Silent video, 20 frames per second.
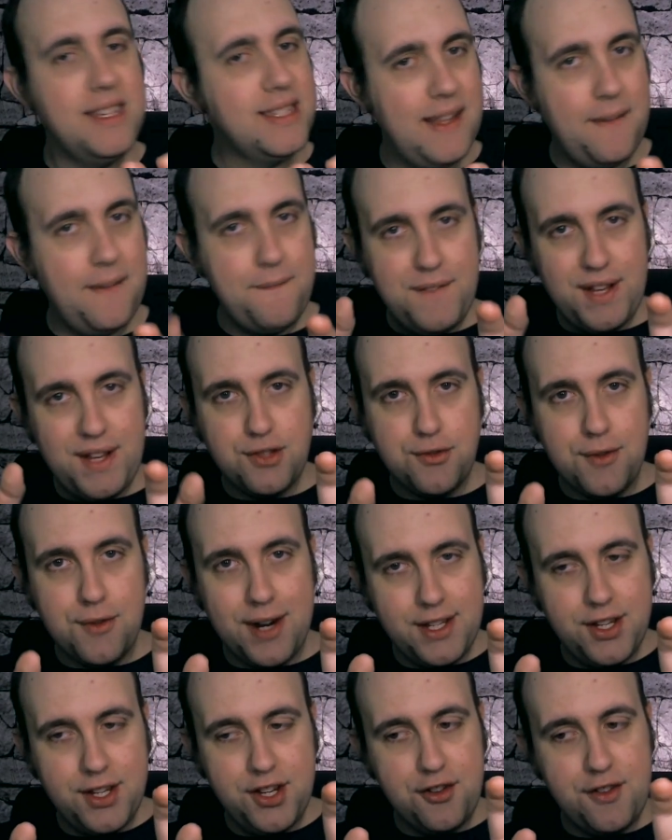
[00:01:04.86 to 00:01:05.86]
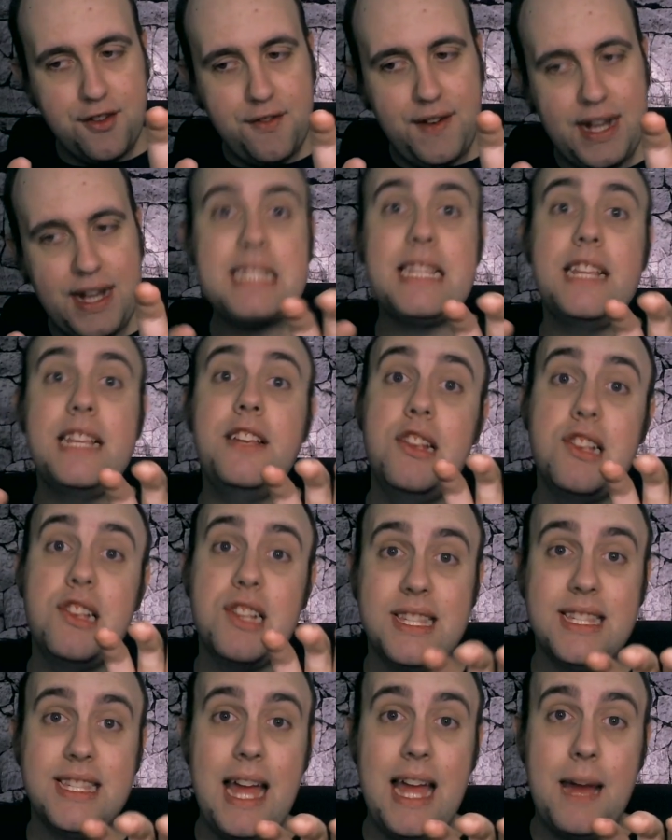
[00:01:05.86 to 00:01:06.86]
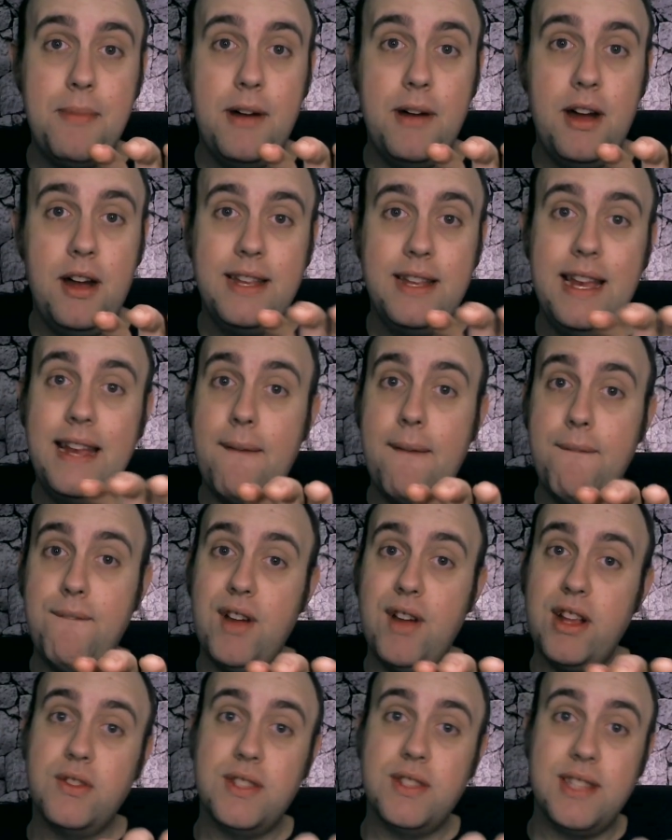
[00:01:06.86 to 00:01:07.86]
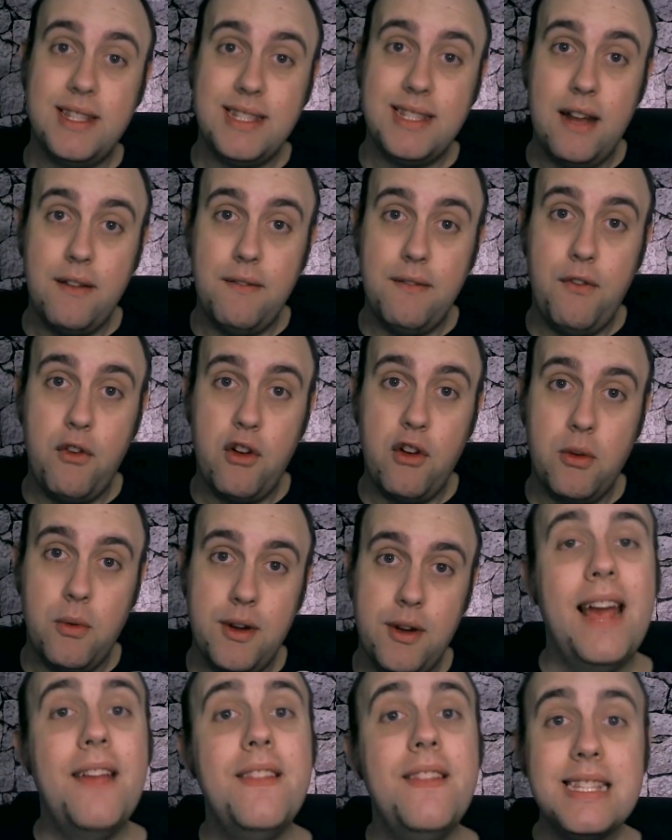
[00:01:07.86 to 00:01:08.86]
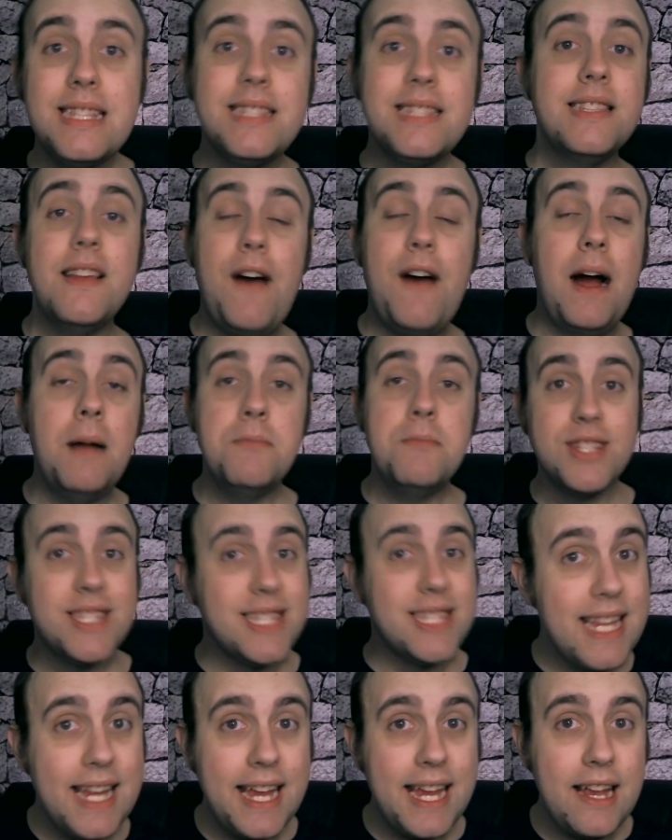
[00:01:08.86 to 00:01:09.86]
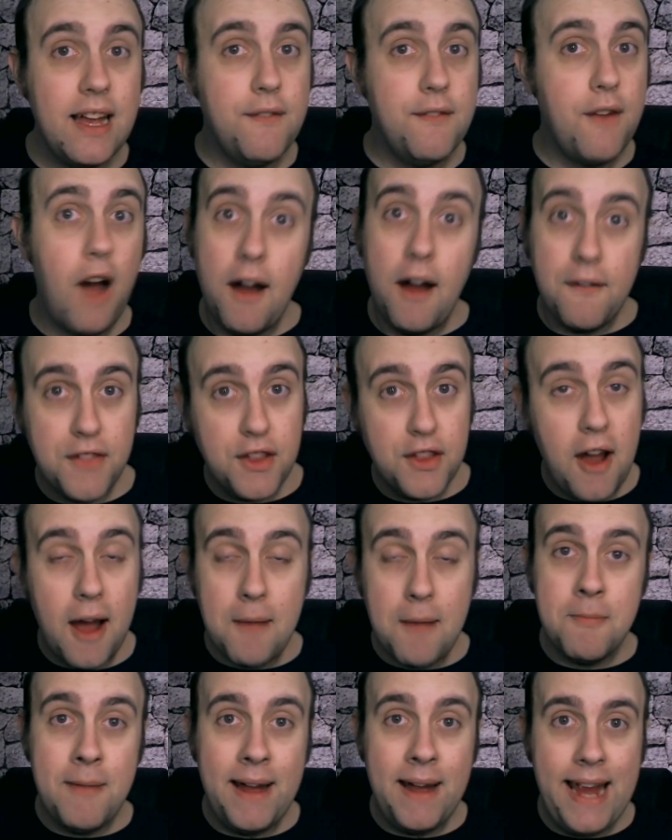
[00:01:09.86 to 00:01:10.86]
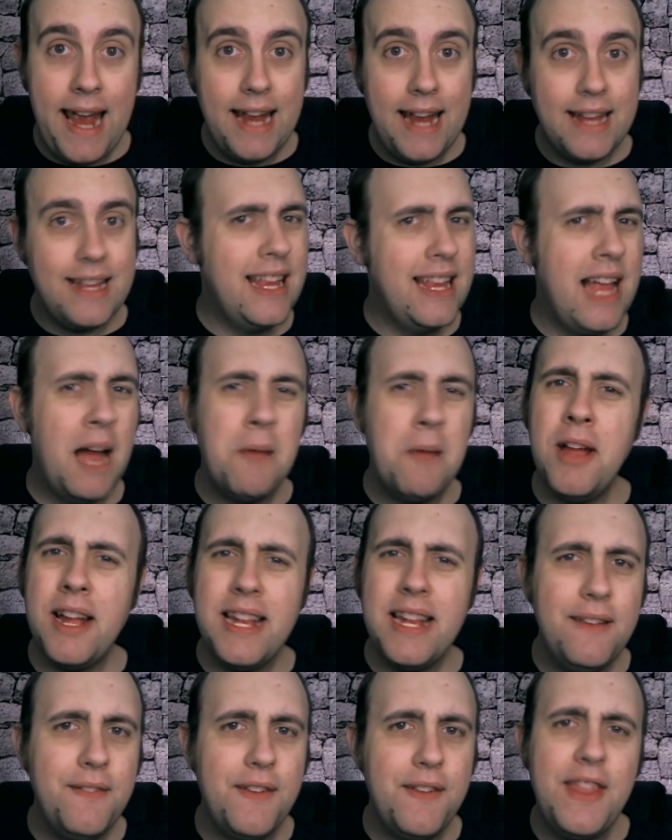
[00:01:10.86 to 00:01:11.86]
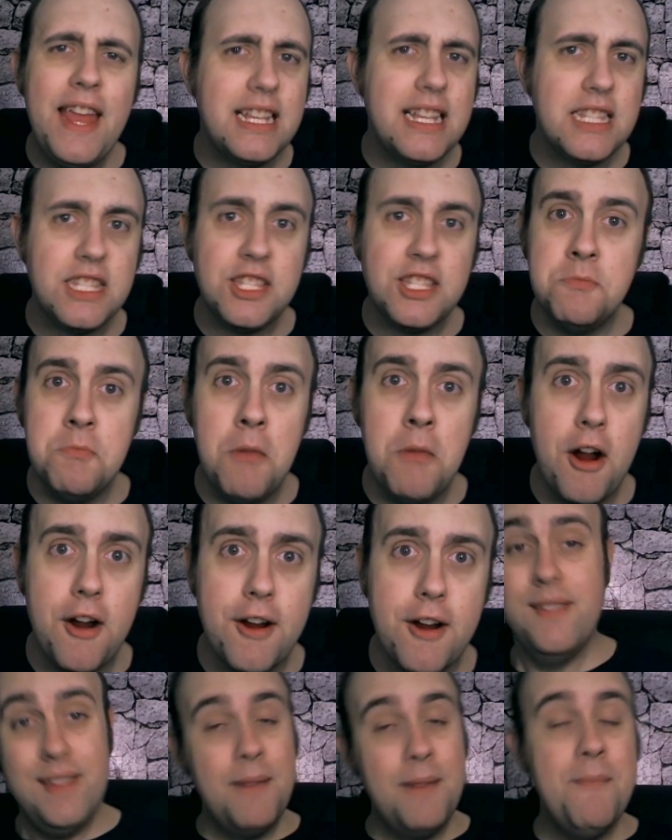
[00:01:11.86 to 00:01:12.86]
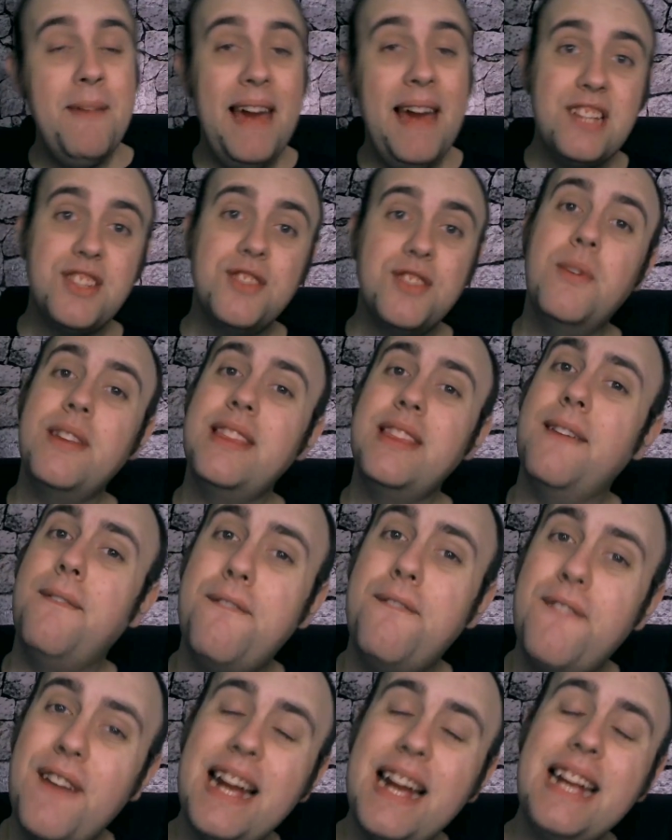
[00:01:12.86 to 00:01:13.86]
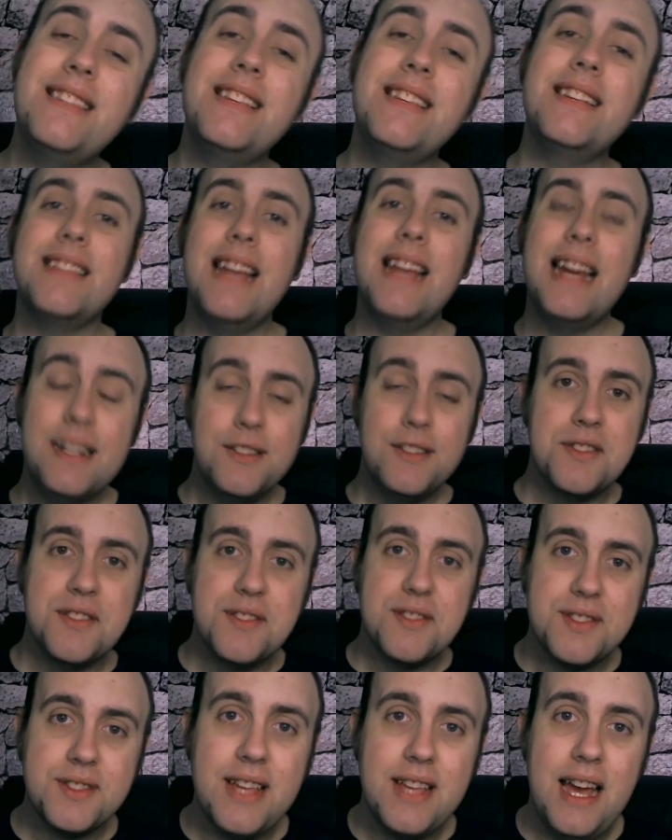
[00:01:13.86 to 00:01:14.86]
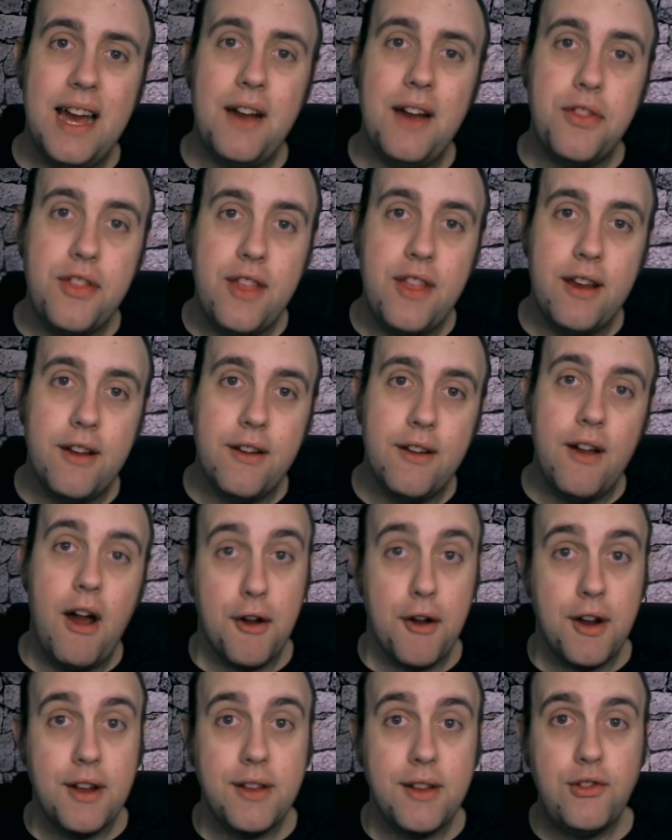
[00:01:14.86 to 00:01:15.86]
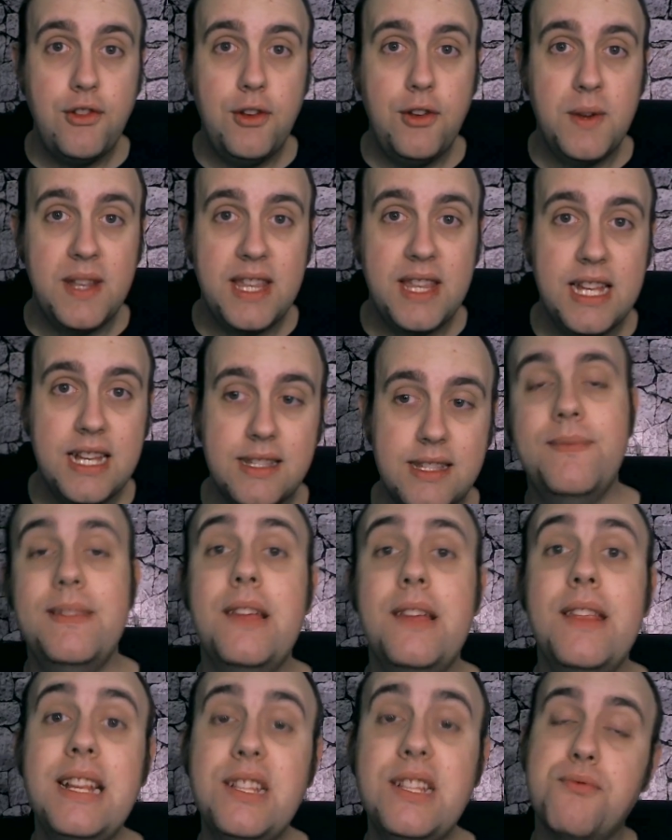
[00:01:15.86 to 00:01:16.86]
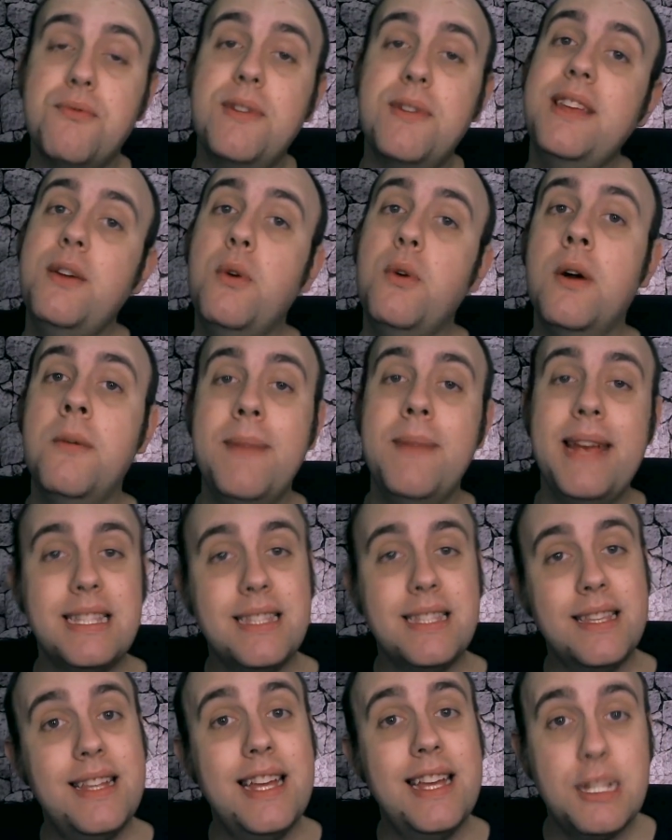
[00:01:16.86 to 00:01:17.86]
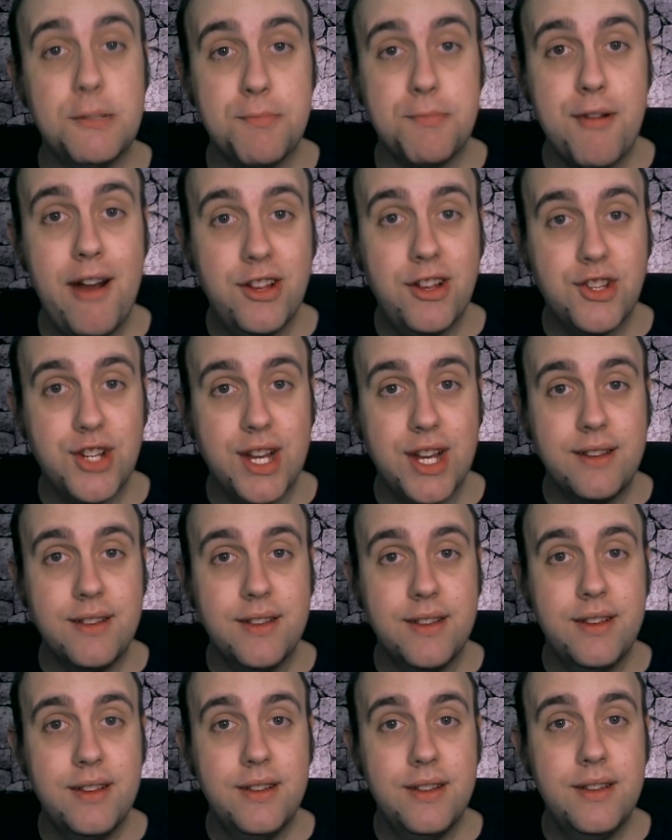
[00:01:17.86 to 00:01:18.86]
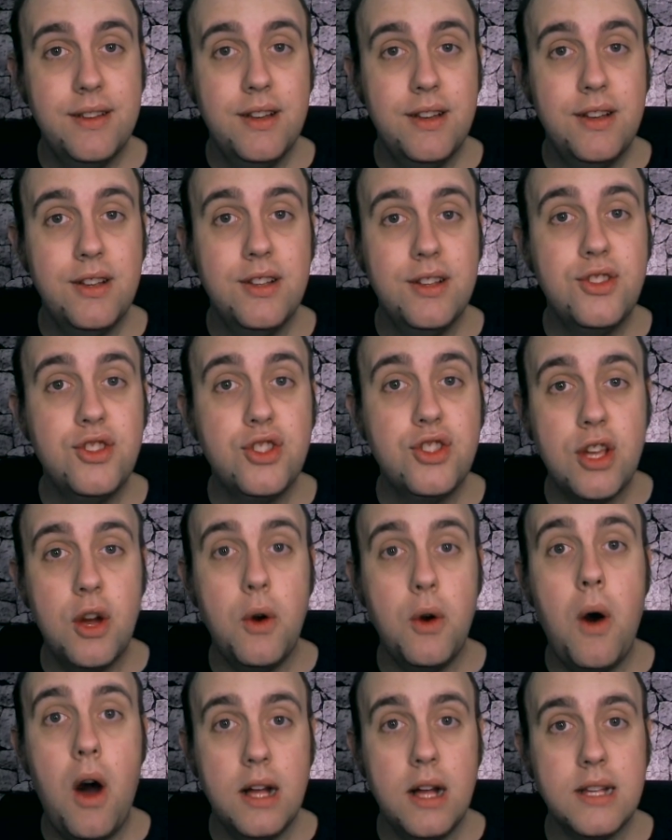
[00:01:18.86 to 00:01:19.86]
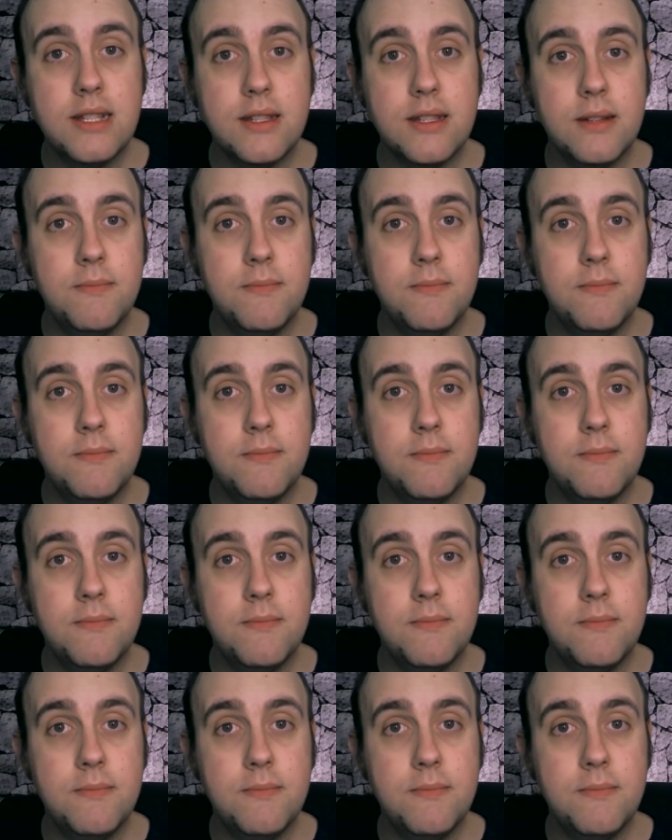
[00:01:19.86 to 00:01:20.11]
that fits right to your device that you just snap on and it funnels the sound forward. And this is stuff I'm just thinking of off the top of my head, and I'm not even that smart. Imagine what the fine designers out there are gonna do with this. Now that's really what makes today's project so awesome.